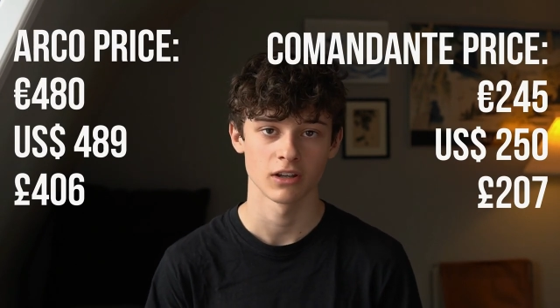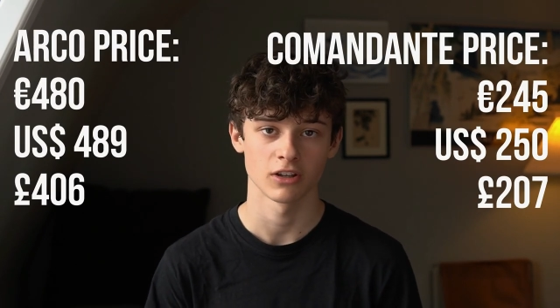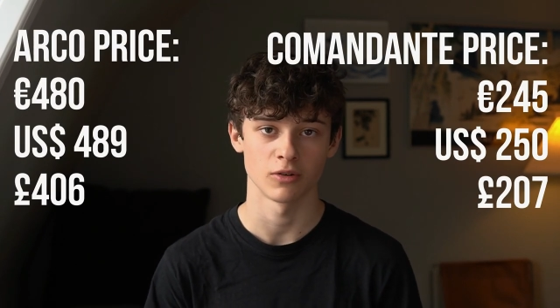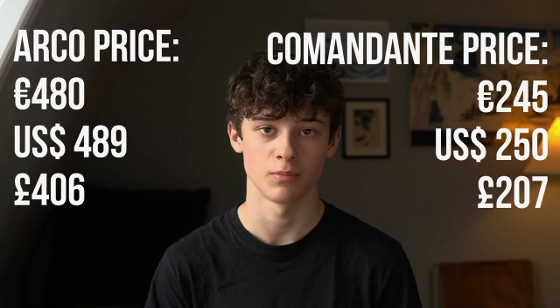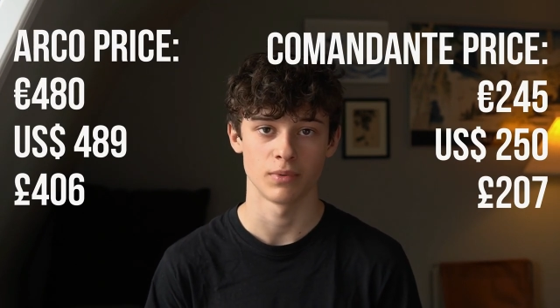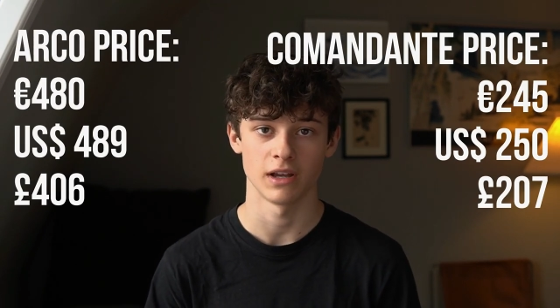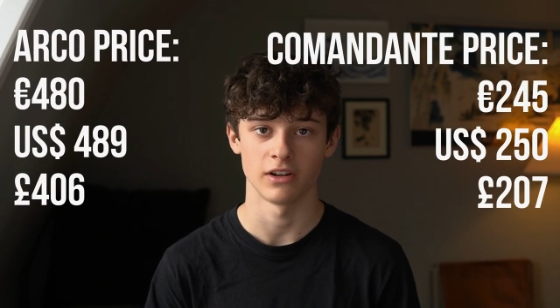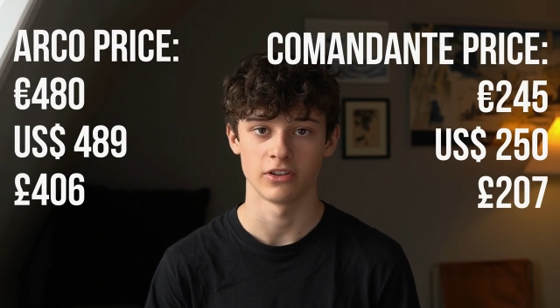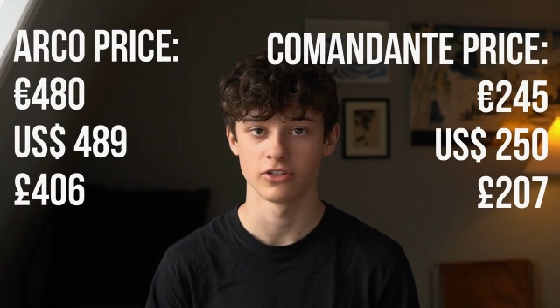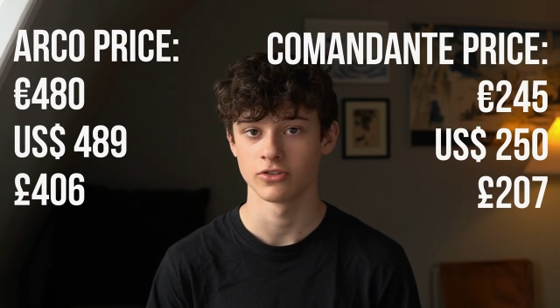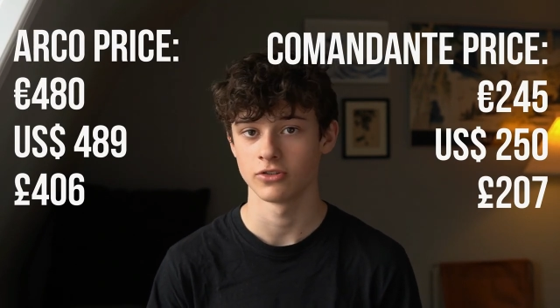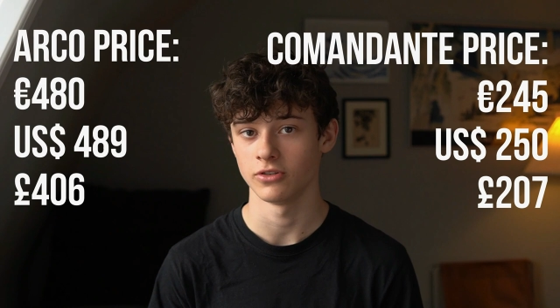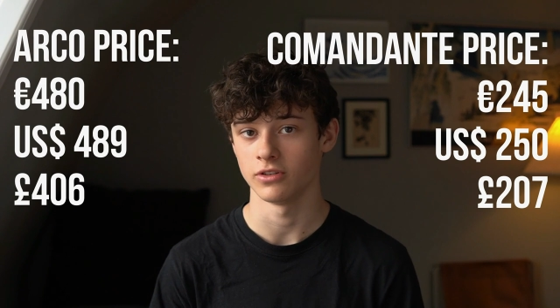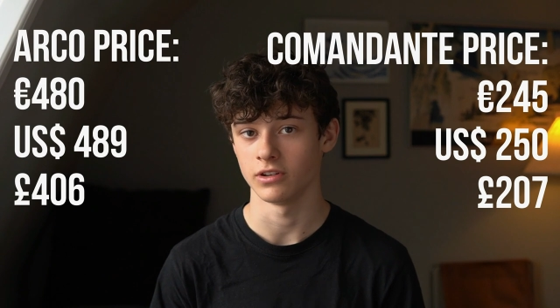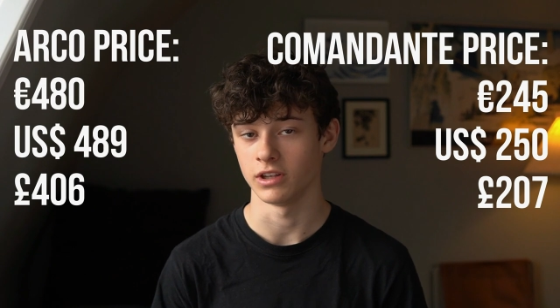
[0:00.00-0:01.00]
compared
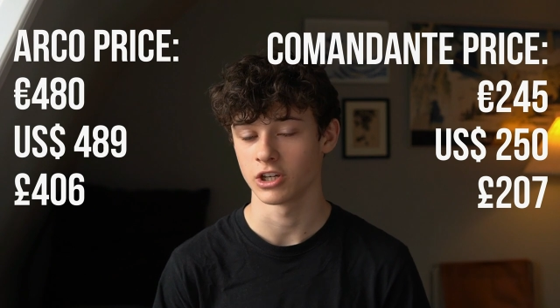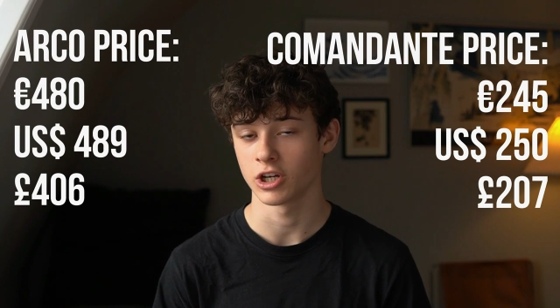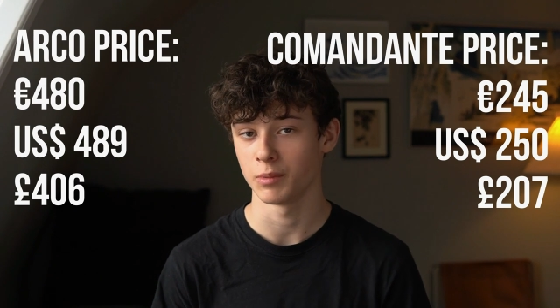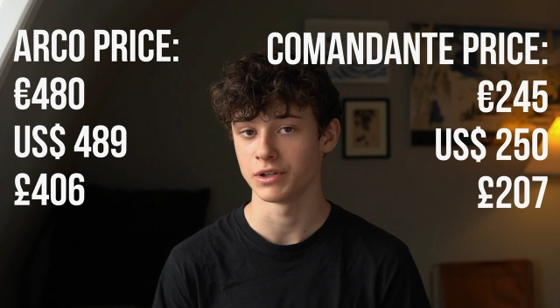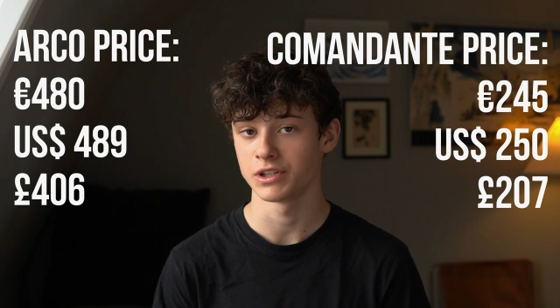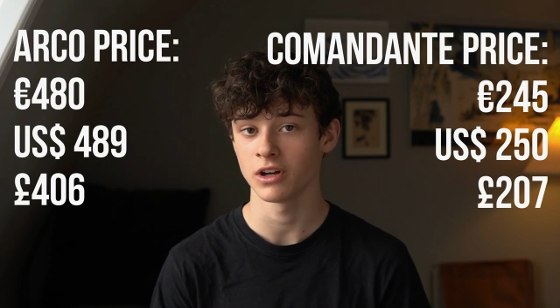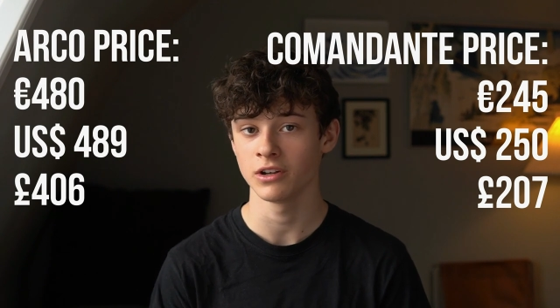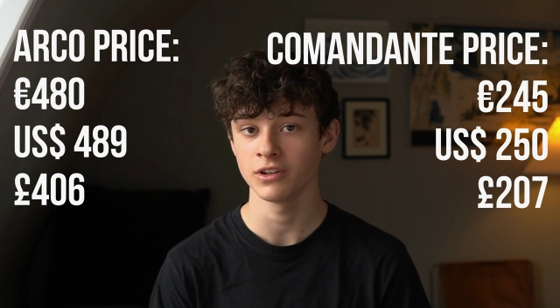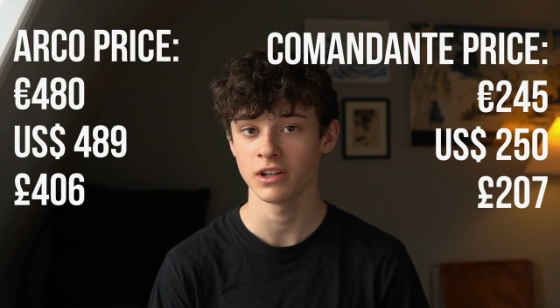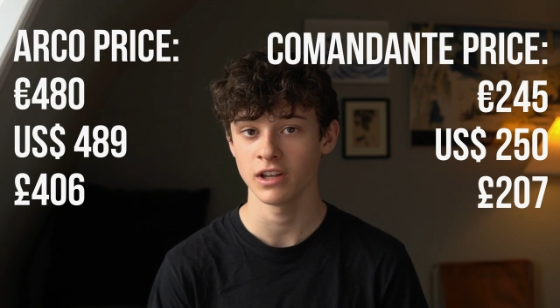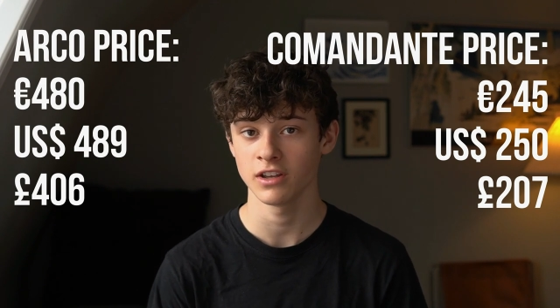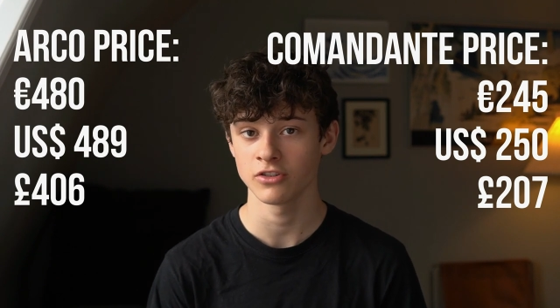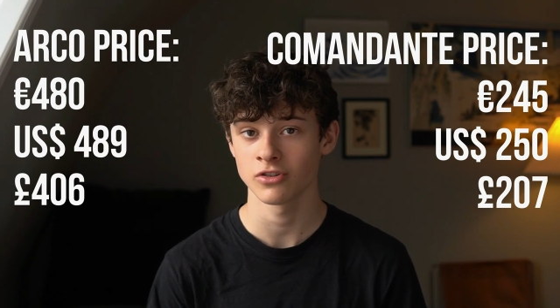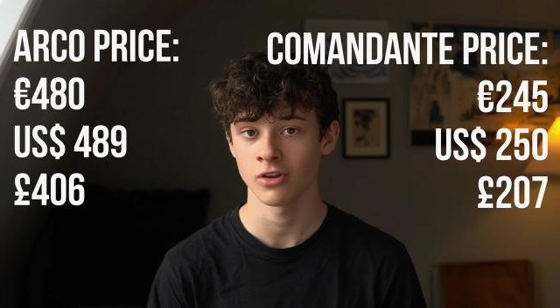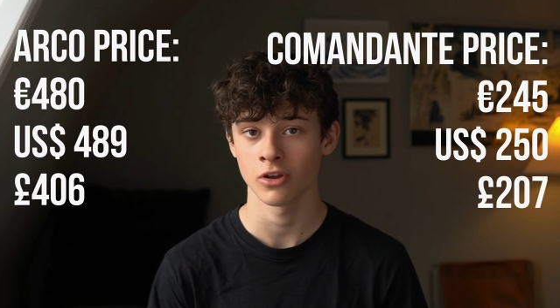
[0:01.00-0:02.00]
to the
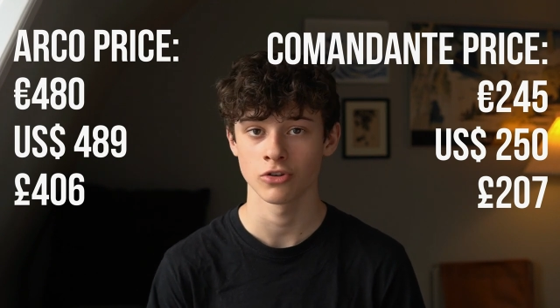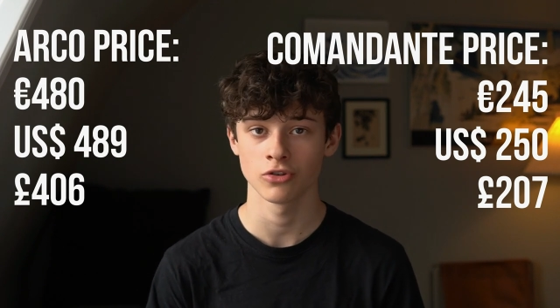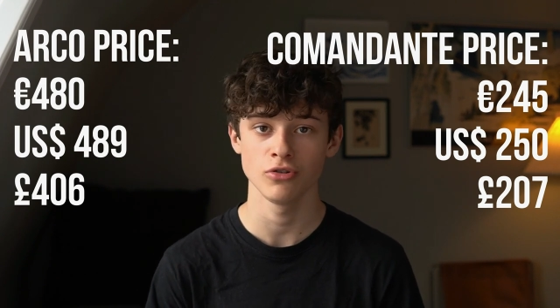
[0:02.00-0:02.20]
Comandante's